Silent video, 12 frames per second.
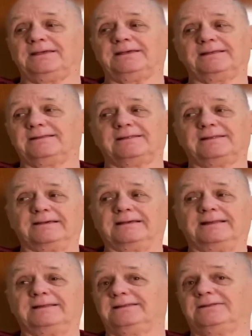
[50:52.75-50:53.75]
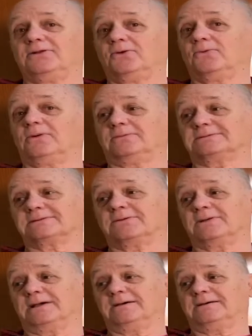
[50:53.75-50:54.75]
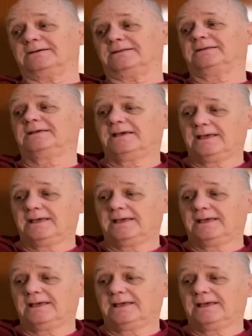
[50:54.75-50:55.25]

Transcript: and like I didn't know what was going on.